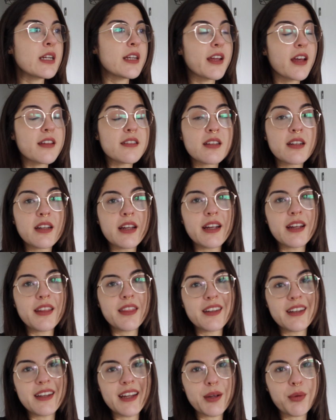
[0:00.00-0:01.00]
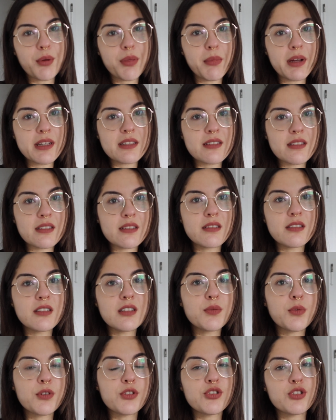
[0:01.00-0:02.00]
Yesterday, the day with my
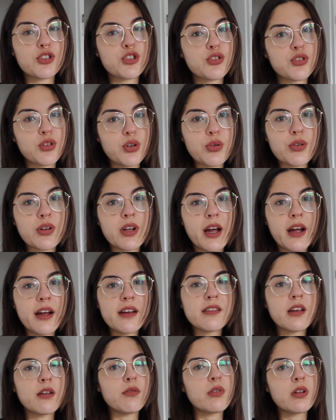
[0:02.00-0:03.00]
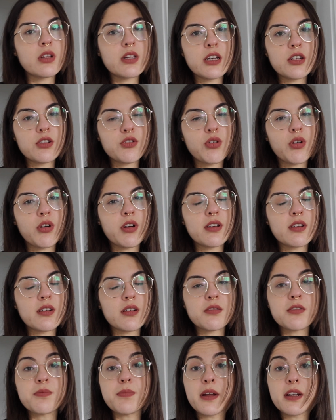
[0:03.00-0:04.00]
sister was just so nice. I really enjoyed
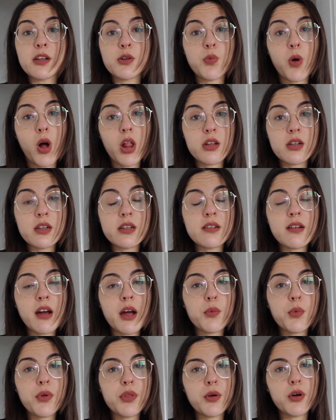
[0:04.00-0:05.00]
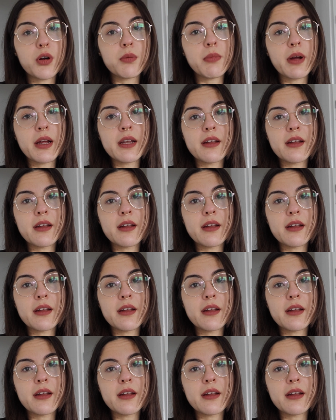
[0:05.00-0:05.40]
spending quality time with her and my